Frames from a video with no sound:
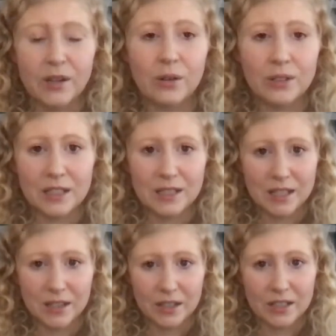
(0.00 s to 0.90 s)
holding
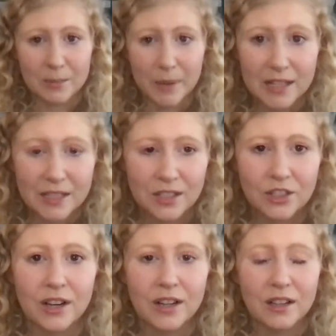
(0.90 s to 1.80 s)
sacred space
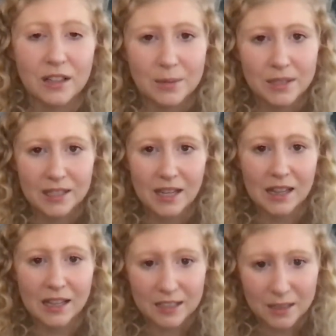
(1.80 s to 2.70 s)
during eclipses i
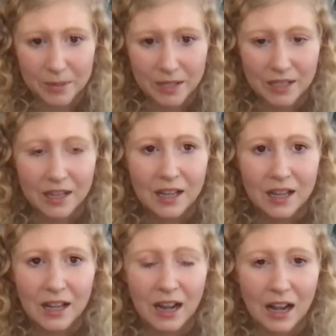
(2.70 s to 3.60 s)
like to be
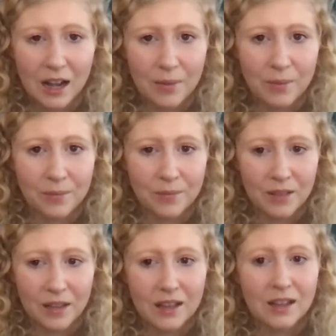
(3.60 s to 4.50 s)
um,
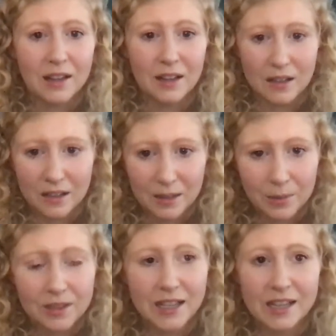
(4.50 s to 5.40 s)

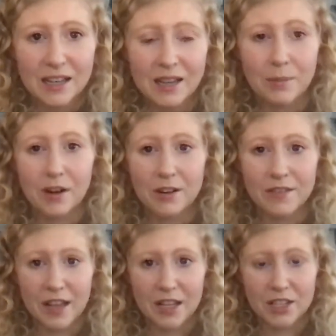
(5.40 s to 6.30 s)
partaking in
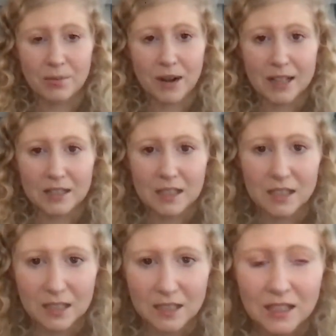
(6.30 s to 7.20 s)
purification
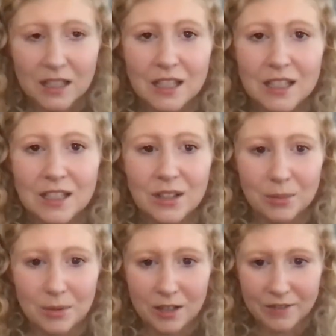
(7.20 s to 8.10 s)
practices so
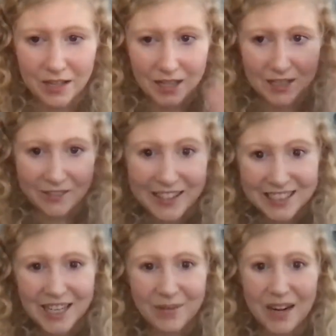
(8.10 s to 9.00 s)
purification right
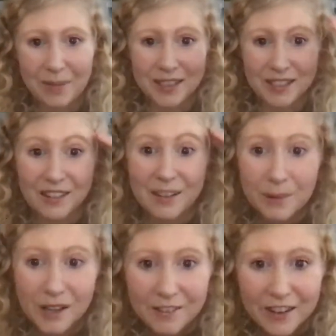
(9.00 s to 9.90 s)
gemini particularly
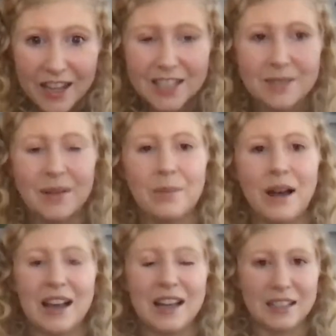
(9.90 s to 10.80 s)
purification of my
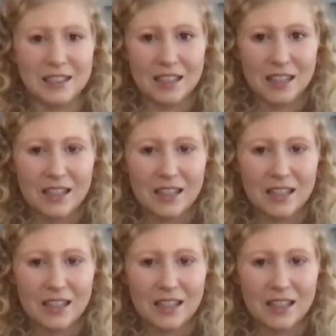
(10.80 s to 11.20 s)
mind